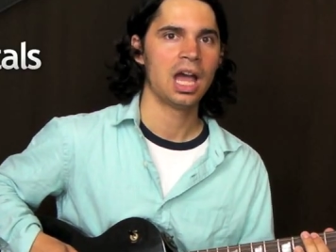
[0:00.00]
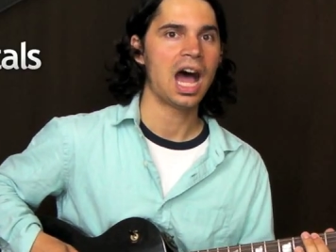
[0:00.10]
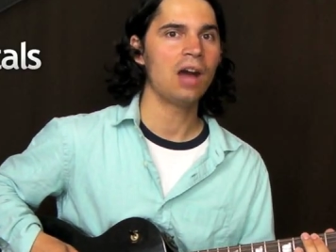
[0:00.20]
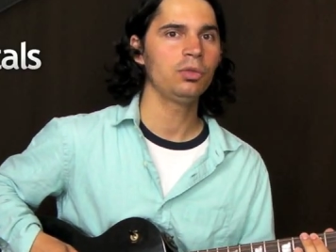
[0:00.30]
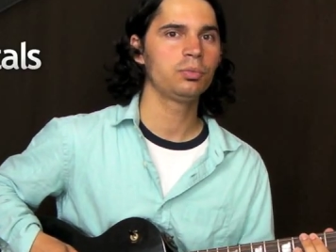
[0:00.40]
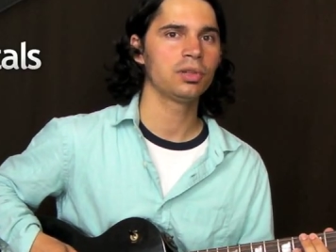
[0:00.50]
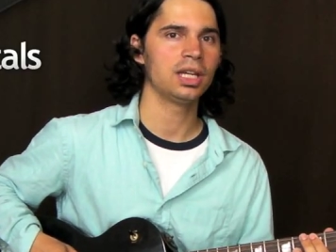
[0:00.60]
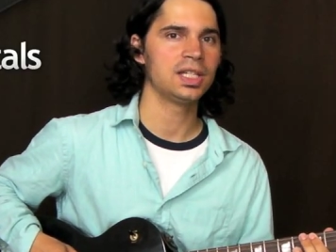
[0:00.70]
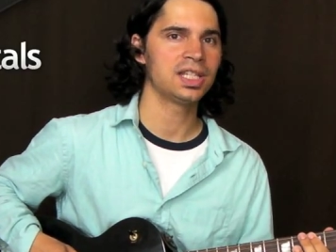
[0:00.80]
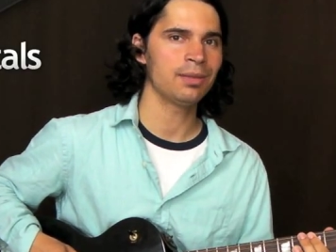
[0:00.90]
I would play
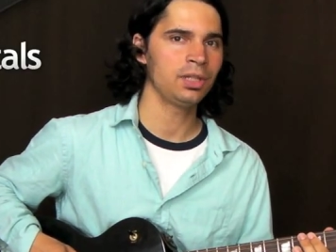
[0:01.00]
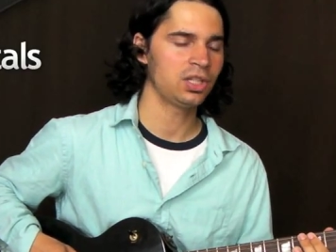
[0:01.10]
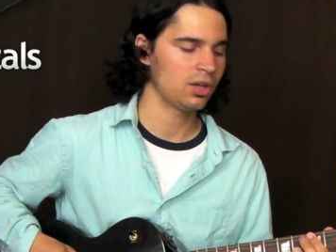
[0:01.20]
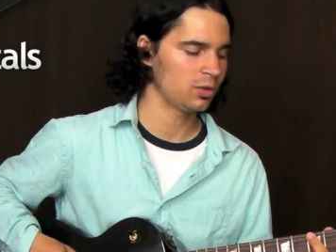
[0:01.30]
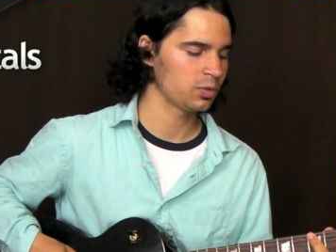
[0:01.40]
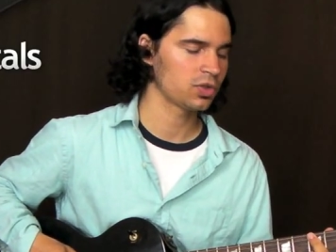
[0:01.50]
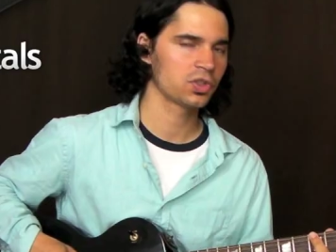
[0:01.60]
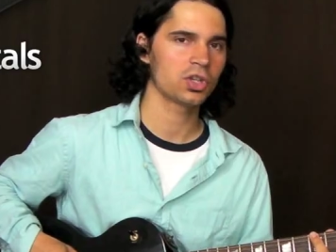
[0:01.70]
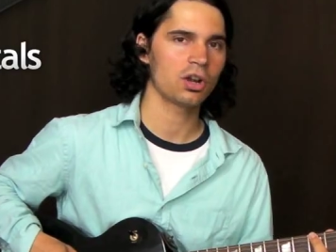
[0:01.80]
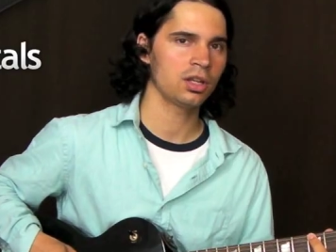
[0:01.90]
semitones
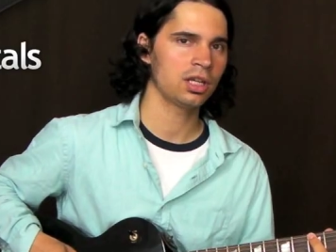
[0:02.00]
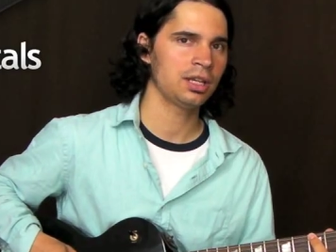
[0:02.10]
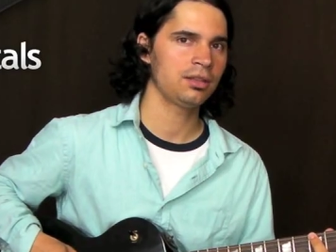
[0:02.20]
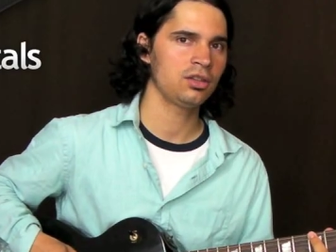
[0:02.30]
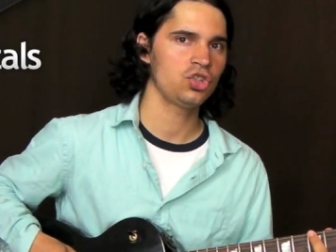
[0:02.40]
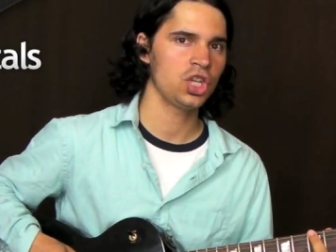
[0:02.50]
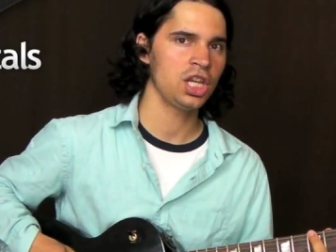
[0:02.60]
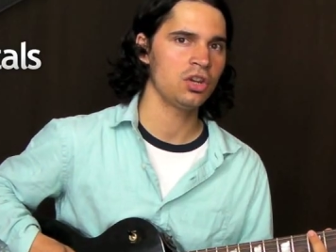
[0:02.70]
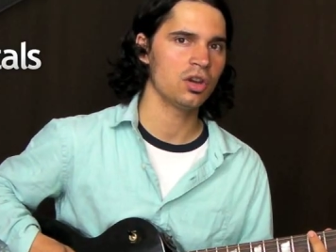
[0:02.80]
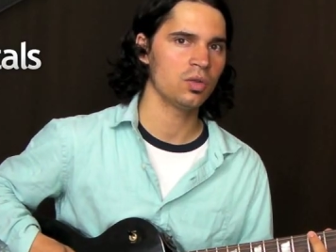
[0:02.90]
starting at the G
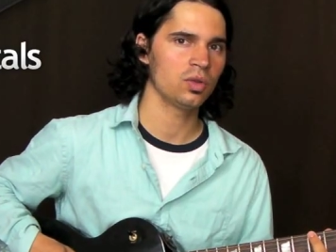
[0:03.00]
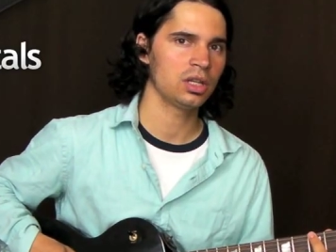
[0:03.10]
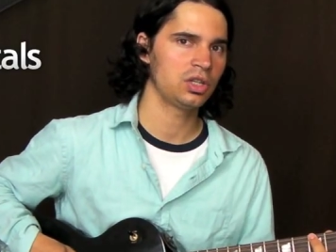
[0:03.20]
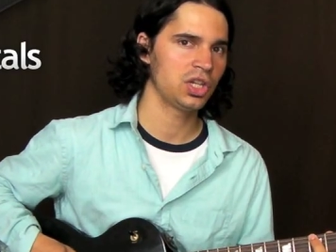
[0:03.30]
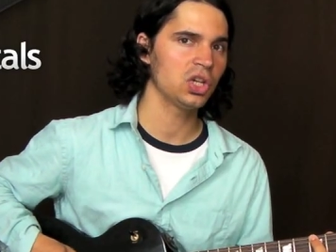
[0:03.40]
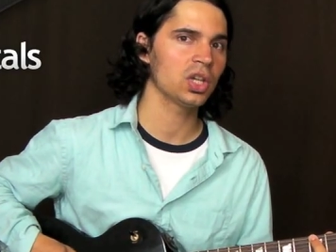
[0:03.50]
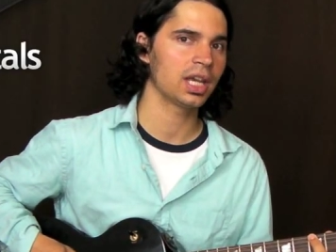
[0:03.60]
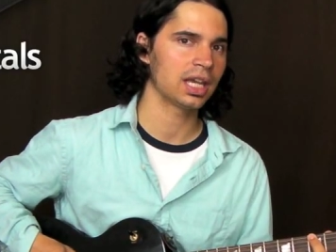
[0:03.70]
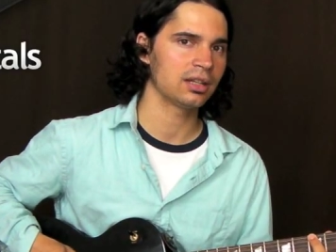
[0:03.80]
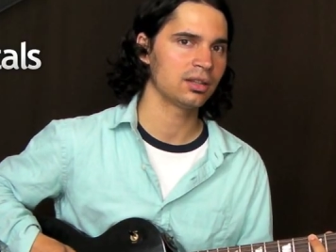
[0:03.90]
note until I
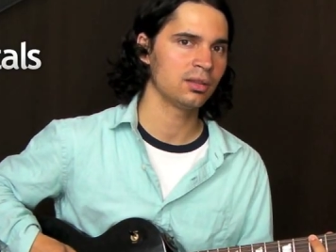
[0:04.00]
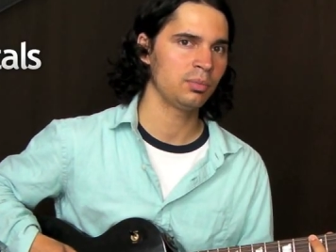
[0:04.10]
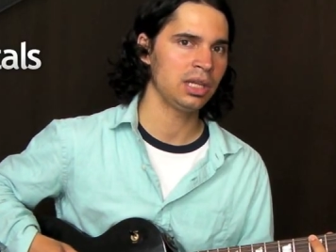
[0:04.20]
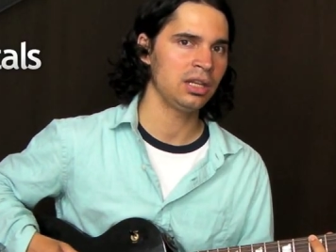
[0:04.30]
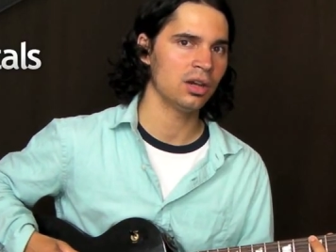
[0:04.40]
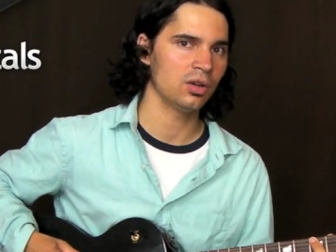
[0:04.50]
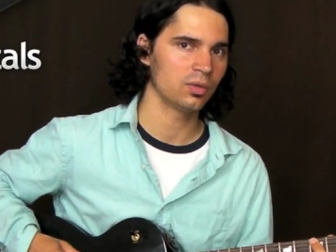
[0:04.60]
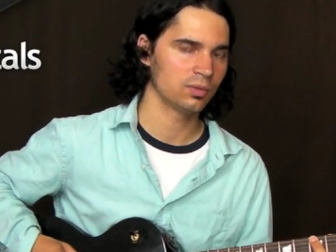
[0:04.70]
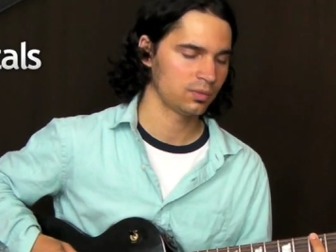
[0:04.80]
get to the B note.